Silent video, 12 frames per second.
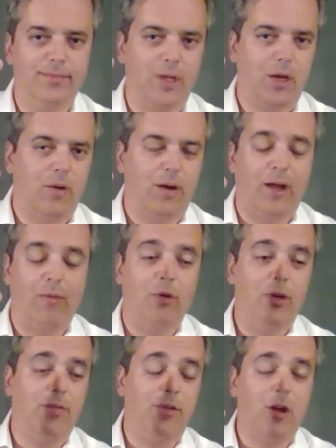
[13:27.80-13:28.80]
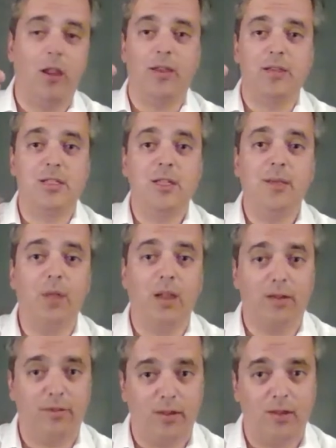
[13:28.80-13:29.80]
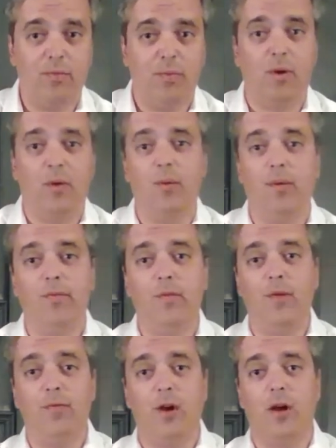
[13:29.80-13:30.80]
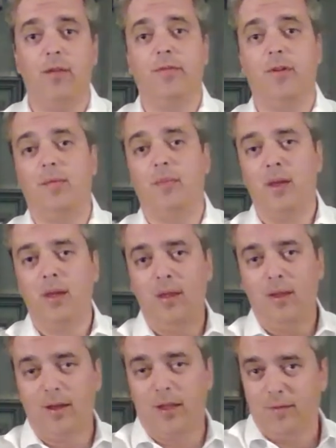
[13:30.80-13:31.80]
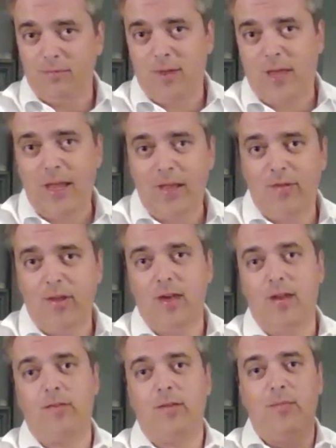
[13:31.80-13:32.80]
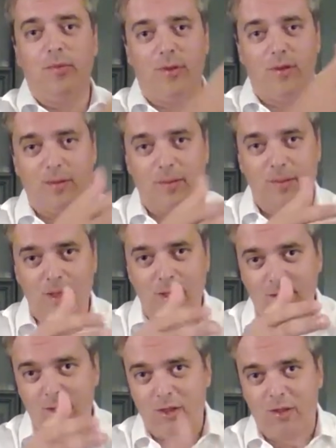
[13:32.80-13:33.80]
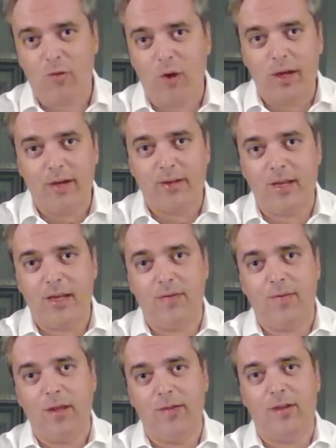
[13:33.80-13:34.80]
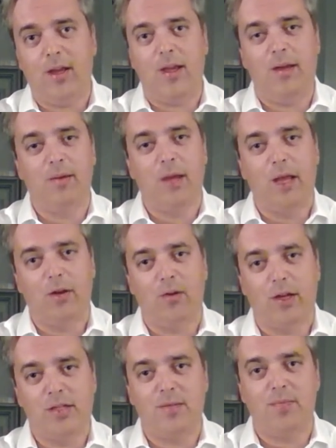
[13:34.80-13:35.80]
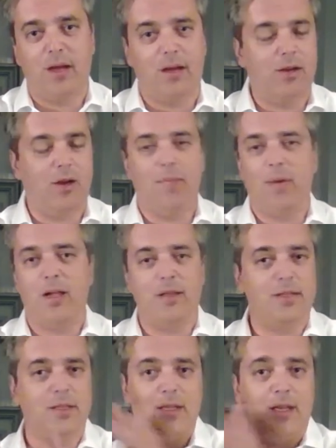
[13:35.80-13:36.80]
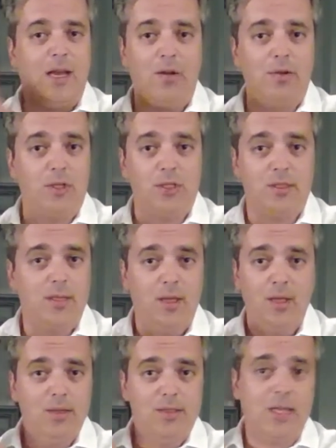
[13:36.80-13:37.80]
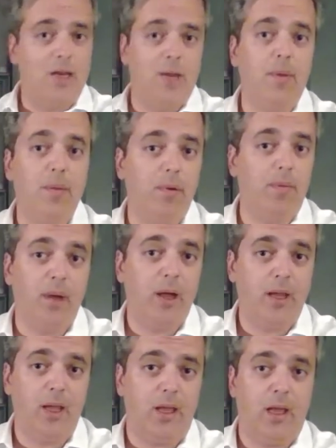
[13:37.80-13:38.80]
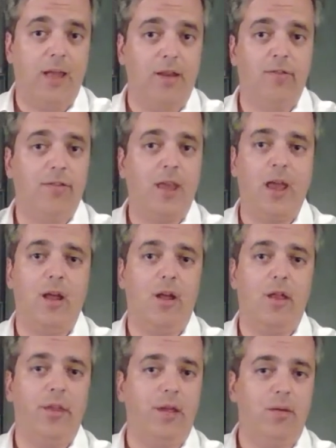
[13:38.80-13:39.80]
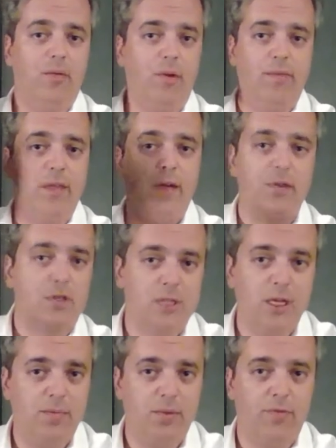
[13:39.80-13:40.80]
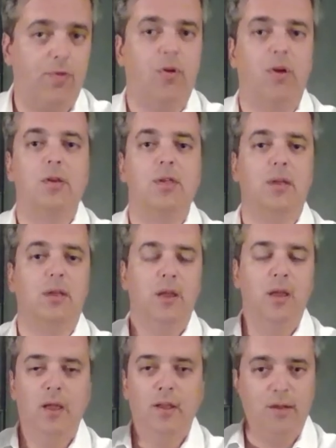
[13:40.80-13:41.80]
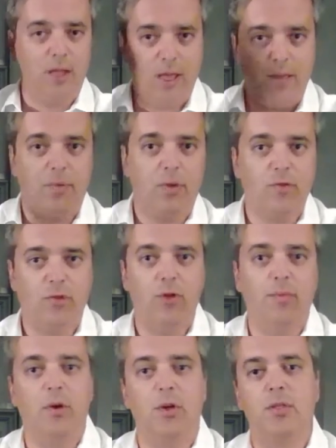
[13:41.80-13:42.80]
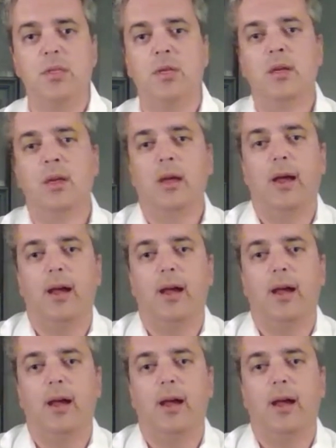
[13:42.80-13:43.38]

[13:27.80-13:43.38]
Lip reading: you know, I wouldn't even call it a stimulus at this point. We've gone from kind of Keynesianism to quantitative easing and aggressive monetary policy to now just sending people money at a scale that we've never seen before to keep consumers